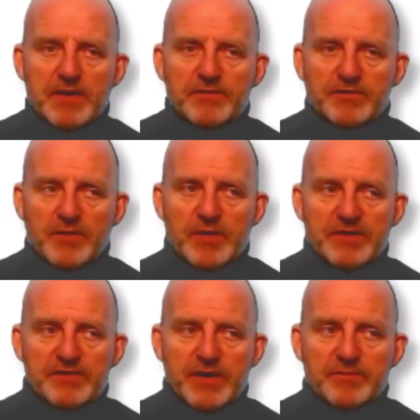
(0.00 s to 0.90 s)
So
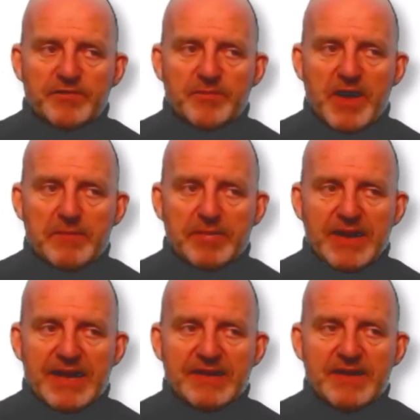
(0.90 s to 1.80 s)
in terms of my
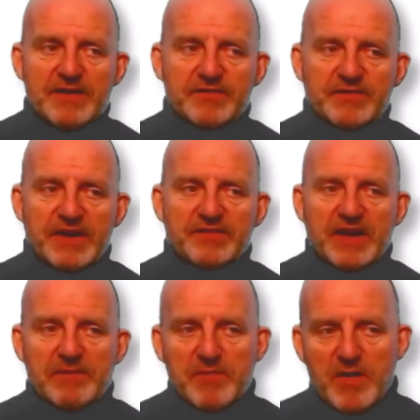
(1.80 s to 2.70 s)
plan,
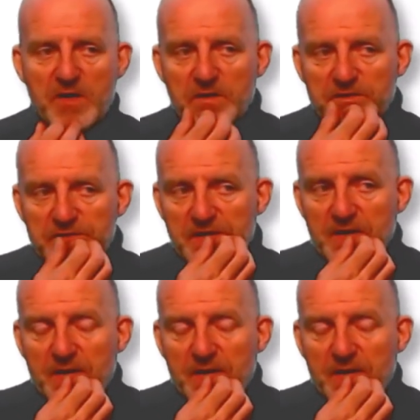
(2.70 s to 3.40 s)
16 marks,